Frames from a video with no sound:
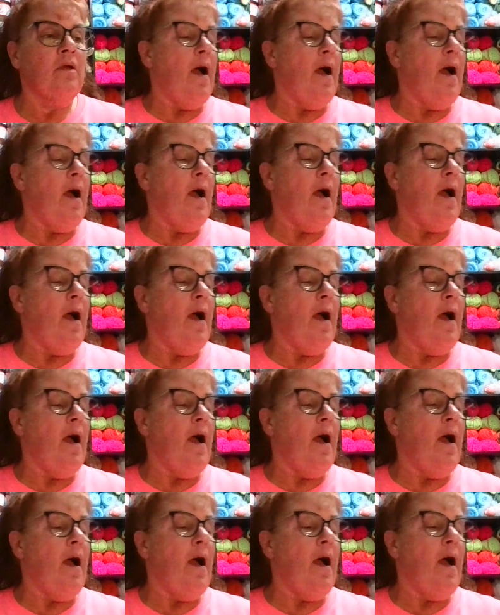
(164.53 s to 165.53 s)

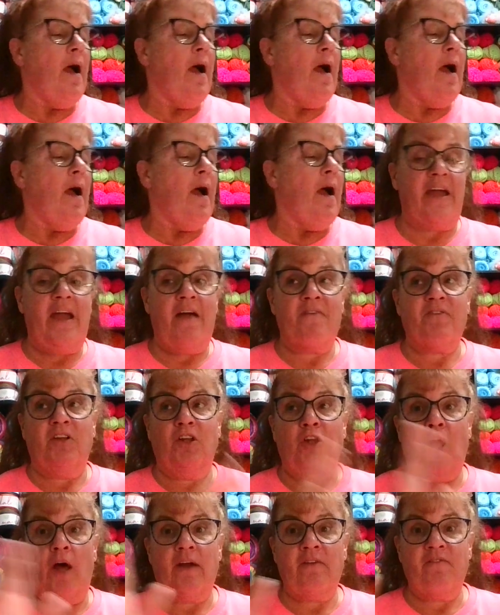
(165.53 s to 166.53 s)
Because I have a
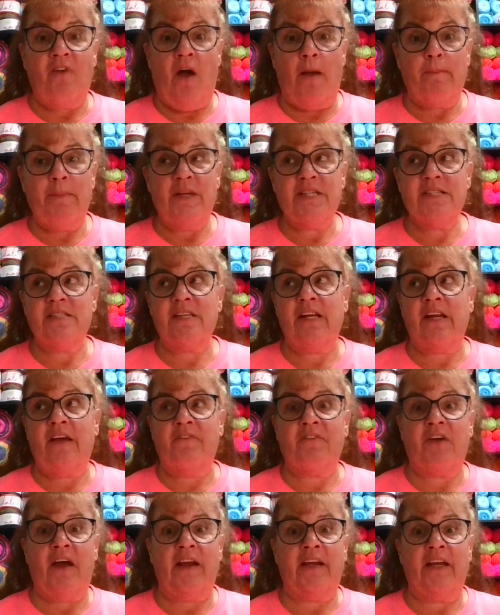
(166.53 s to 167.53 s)
lot of amis that
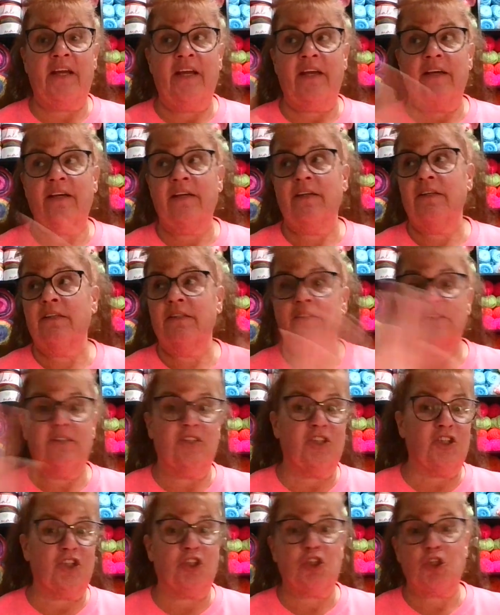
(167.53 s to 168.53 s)
I've got to get
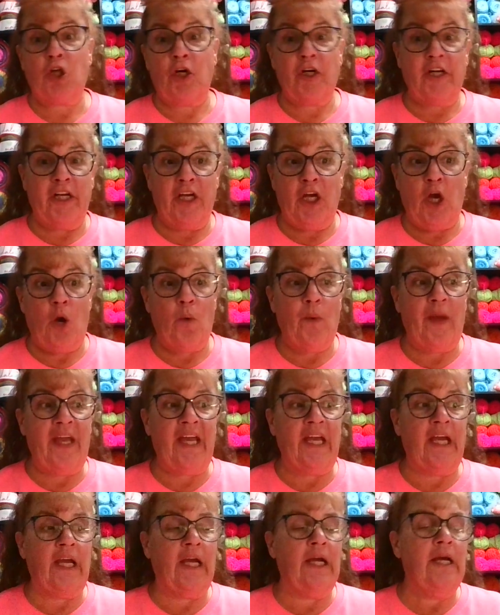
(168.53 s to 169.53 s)
started
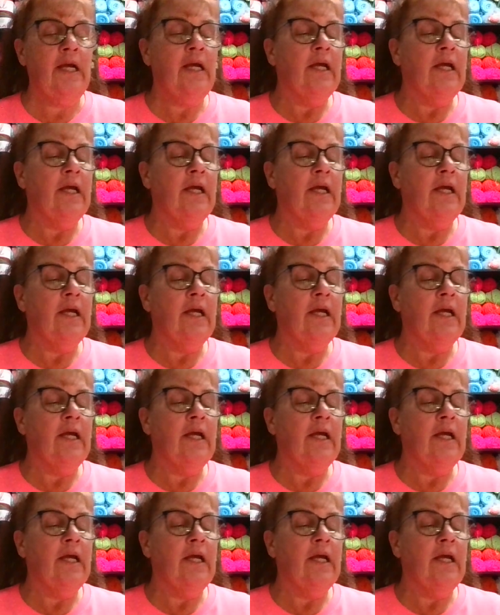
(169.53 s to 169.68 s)
going,